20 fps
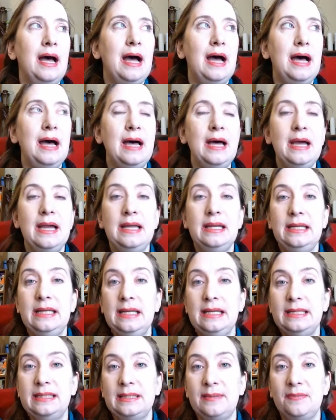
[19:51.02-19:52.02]
I
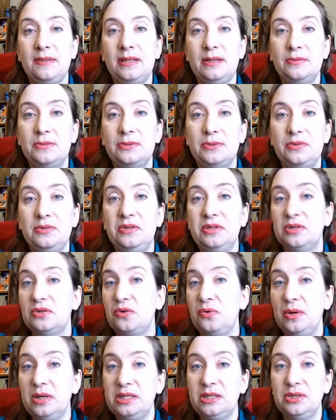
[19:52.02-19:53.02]
needed something that was just
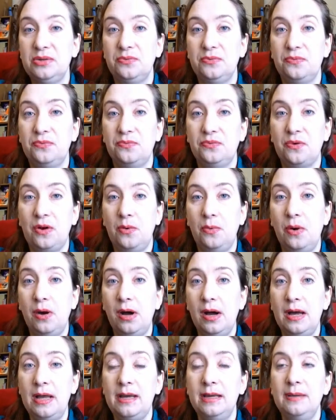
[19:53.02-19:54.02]
quick to throw
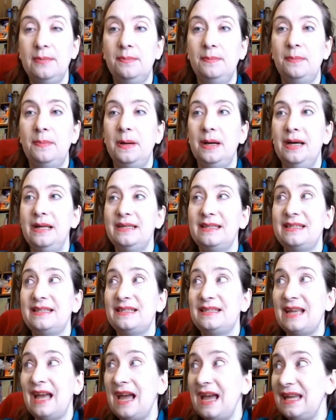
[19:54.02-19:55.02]
on, but
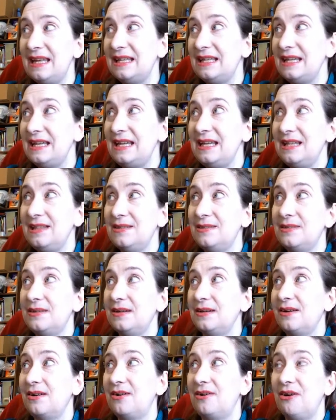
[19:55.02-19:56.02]
sadly,
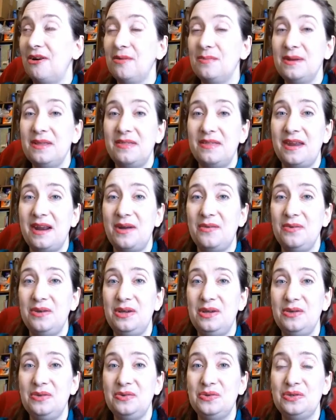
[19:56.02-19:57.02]
the garment that I
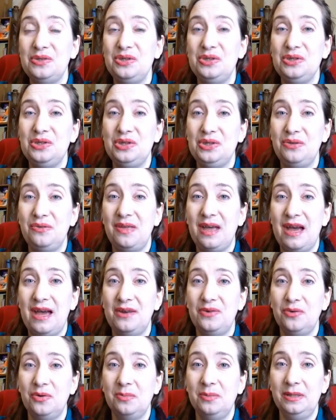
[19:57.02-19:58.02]
would use to do
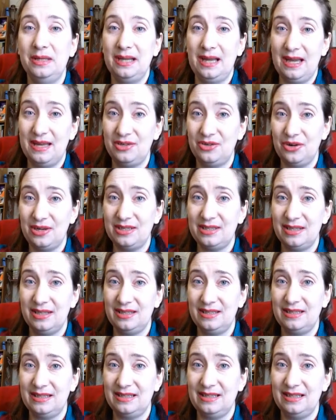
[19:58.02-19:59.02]
that, normally and dressed in
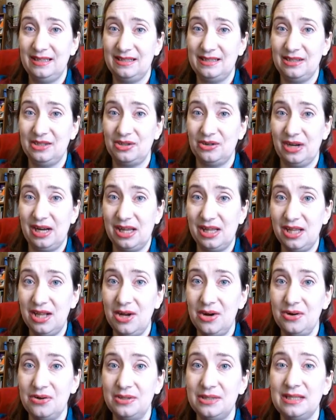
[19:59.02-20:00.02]
16th century
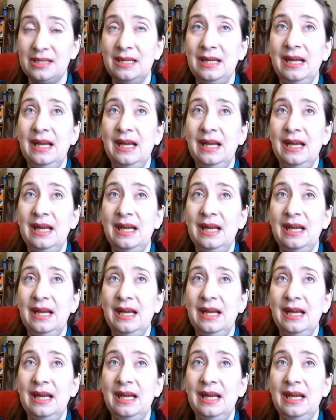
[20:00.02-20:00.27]
clothes,